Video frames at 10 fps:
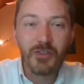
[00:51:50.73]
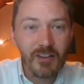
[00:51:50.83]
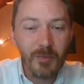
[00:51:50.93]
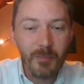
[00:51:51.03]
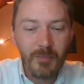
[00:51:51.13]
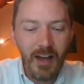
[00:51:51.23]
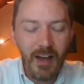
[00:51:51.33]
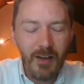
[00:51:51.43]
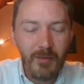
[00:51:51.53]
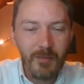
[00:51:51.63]
in the
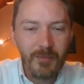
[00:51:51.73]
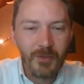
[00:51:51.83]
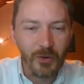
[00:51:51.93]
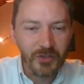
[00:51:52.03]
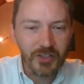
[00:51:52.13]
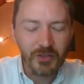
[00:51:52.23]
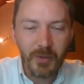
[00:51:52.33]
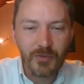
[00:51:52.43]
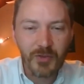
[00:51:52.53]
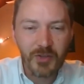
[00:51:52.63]
uh, north central
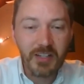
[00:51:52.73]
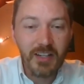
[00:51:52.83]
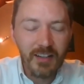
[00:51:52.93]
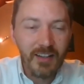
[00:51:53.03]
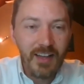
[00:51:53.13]
West Virginia.